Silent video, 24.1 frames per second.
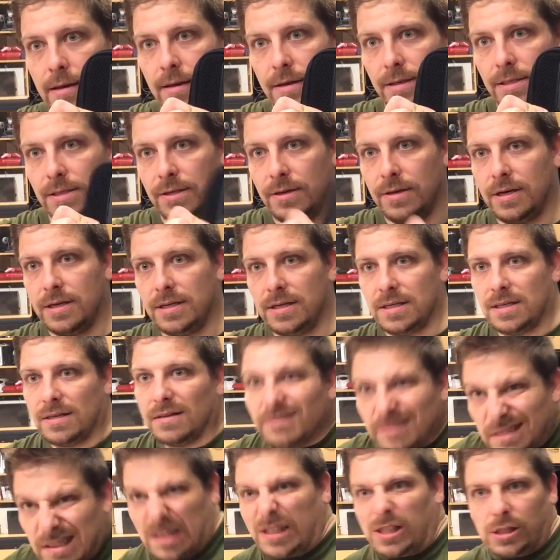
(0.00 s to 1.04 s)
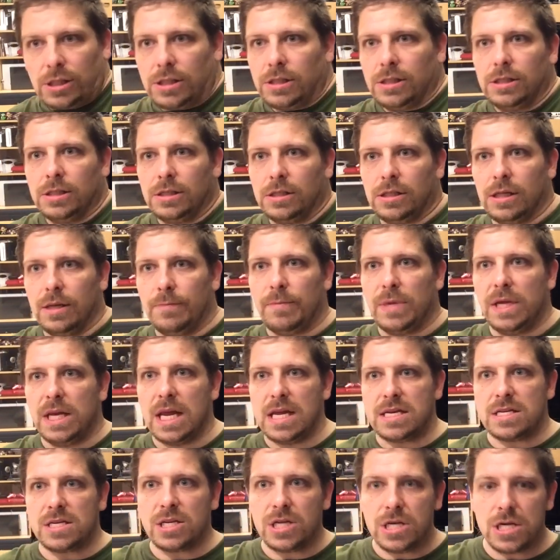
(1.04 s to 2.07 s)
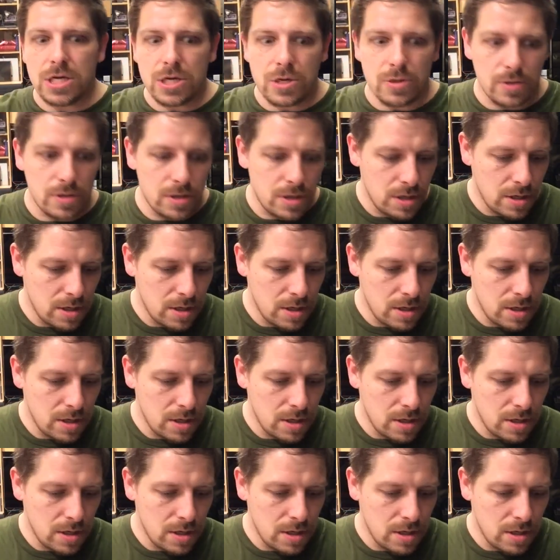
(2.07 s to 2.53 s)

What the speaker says: So you can just clip it and go.